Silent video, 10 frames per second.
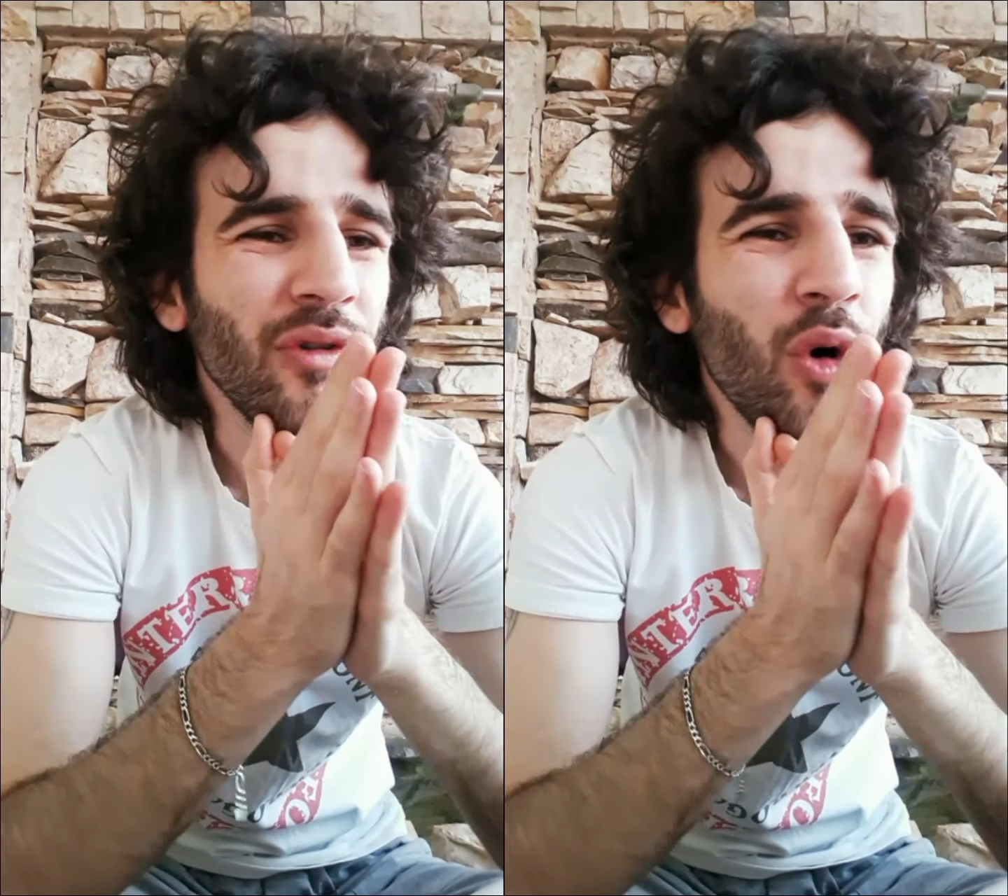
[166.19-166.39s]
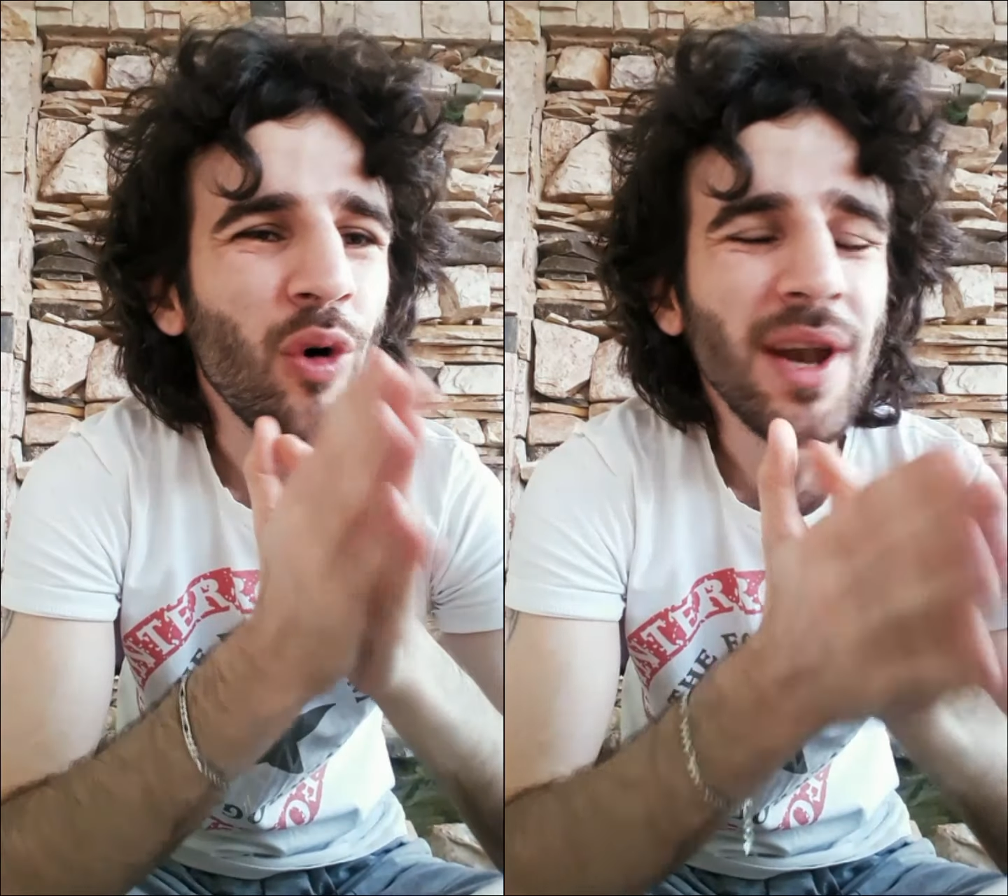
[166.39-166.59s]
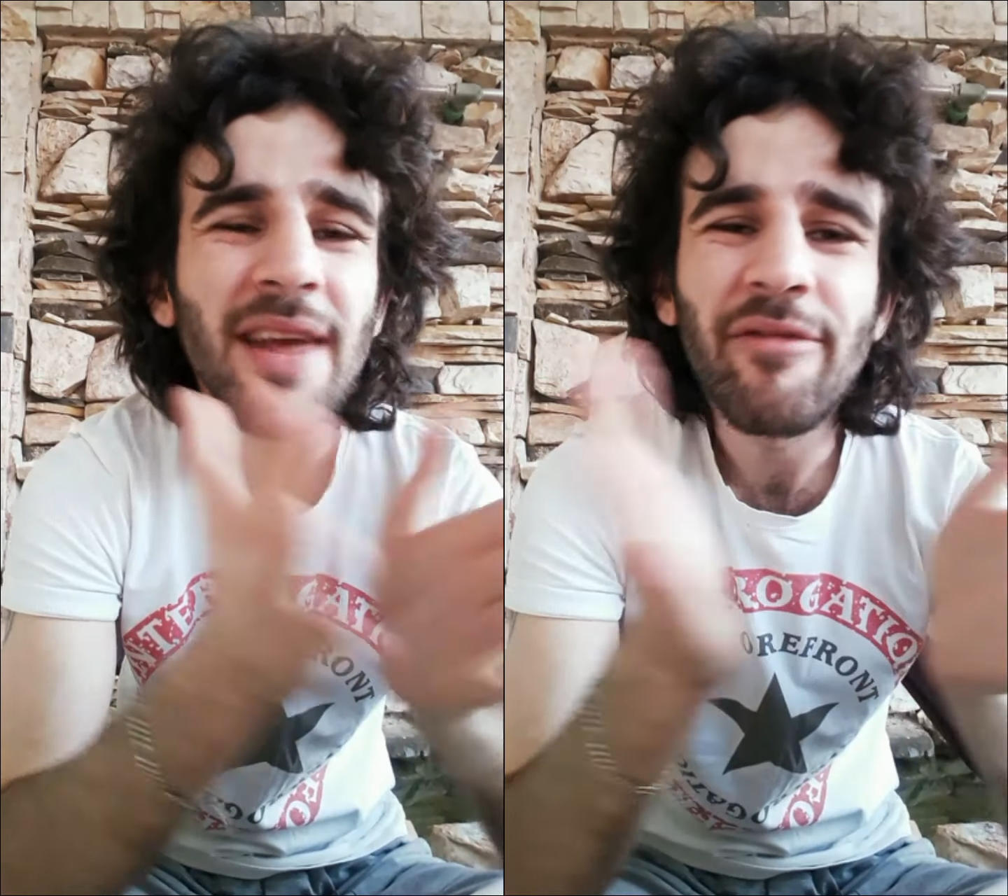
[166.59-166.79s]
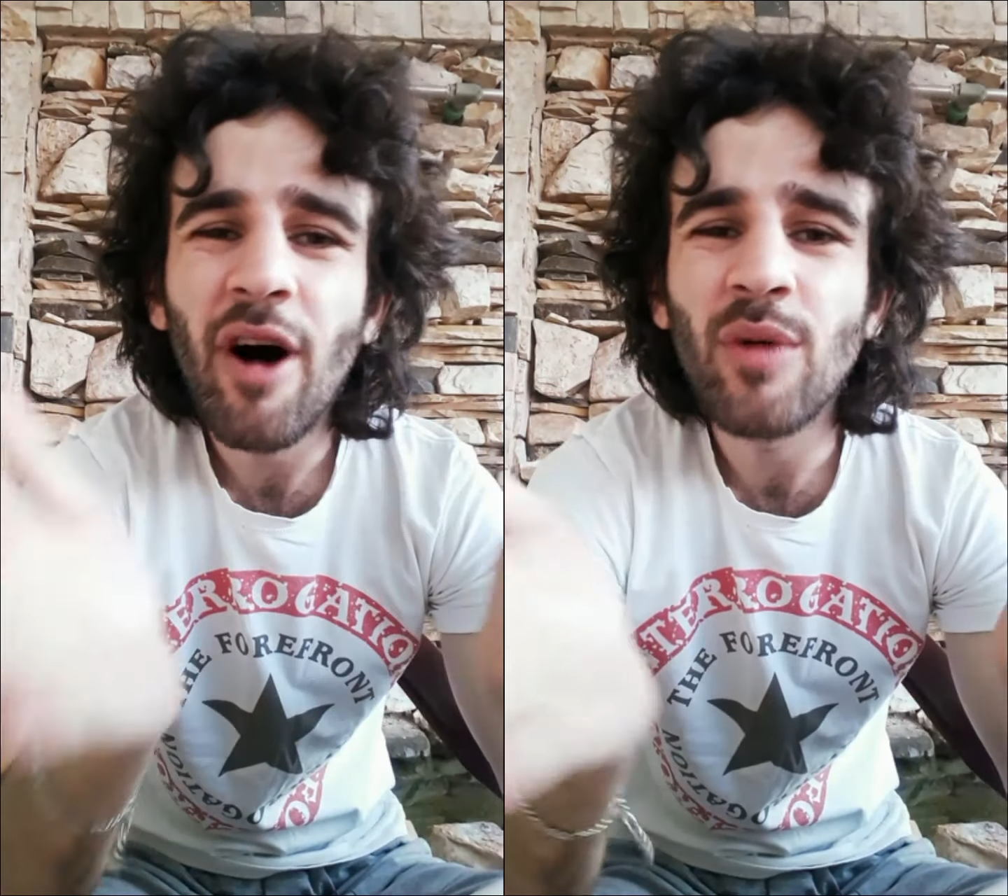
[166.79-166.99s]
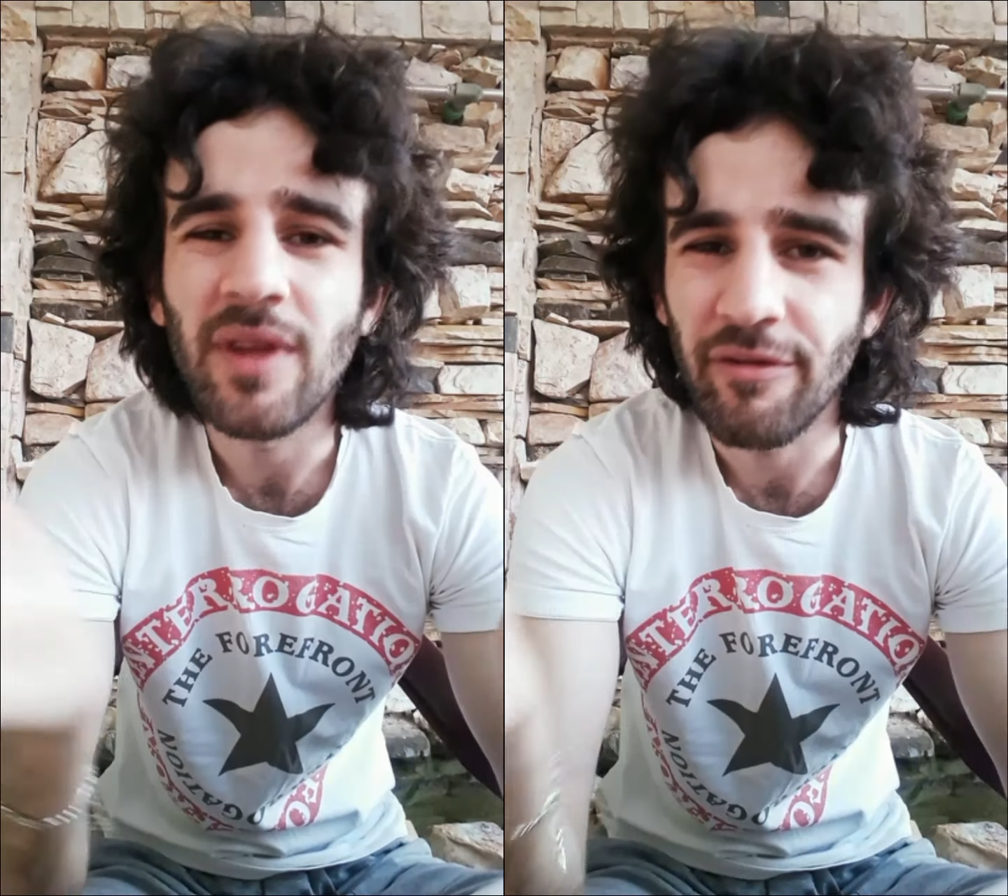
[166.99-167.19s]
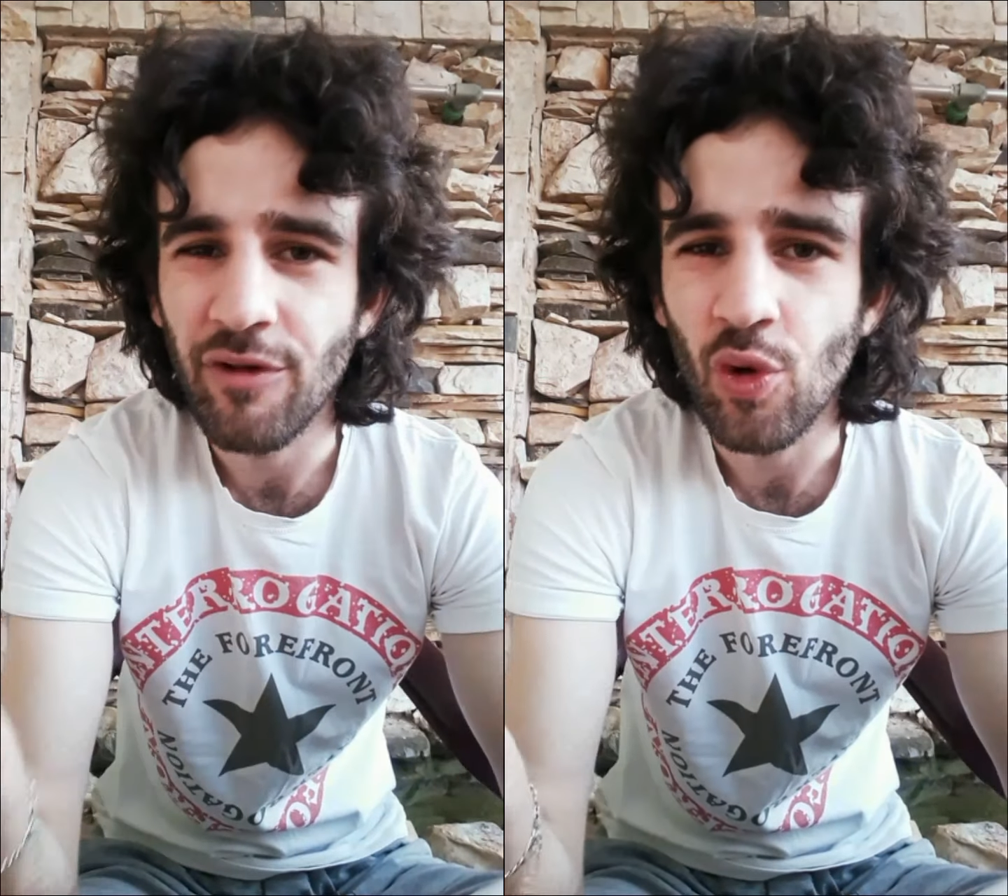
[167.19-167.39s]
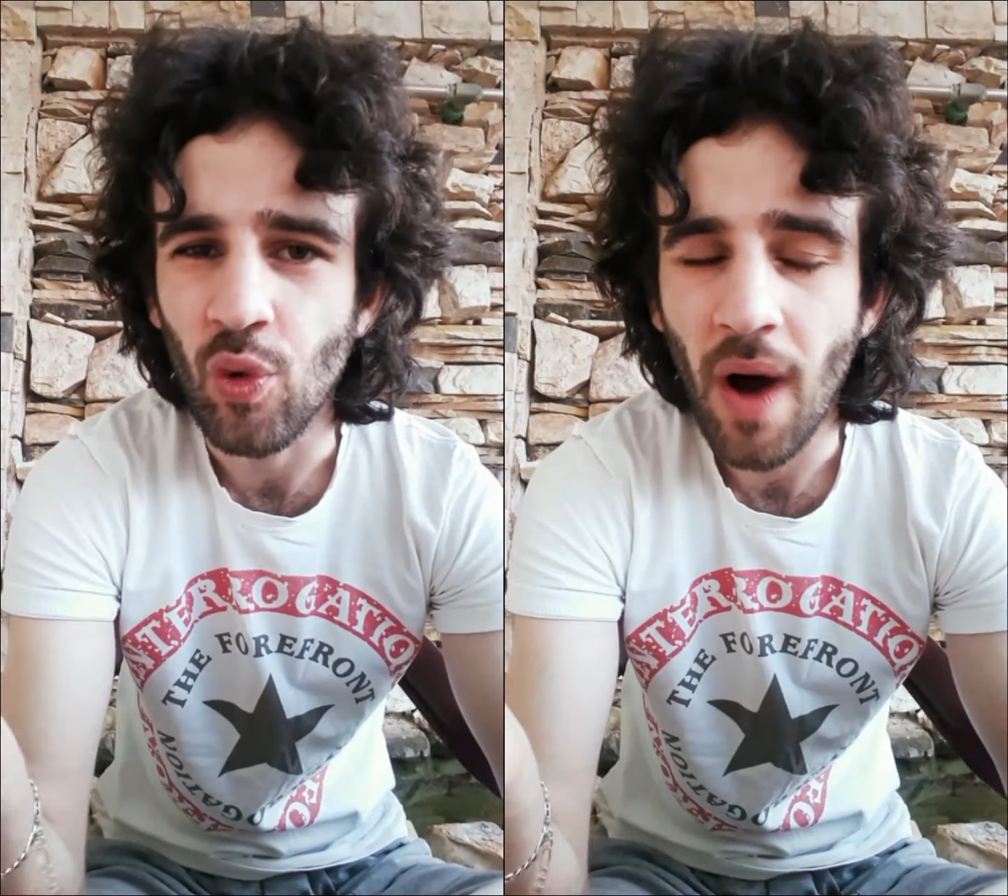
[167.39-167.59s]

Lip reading: only found a few,